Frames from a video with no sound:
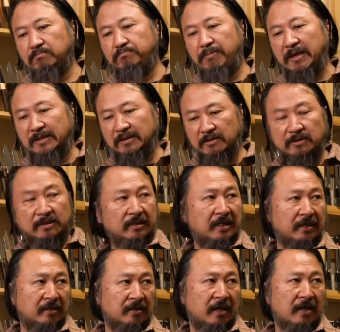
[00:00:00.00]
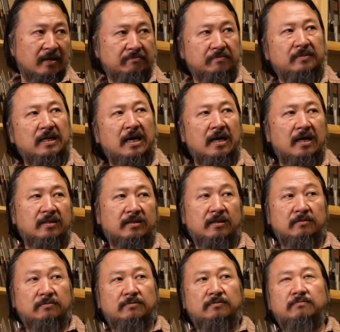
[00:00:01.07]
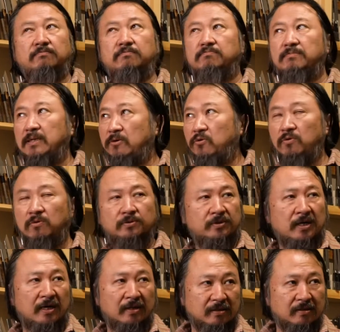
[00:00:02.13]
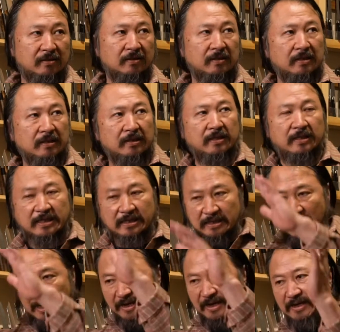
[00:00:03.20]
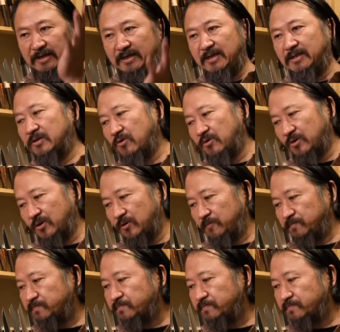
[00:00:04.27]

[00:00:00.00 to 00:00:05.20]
best in that time and or fast in that area, Tokyo.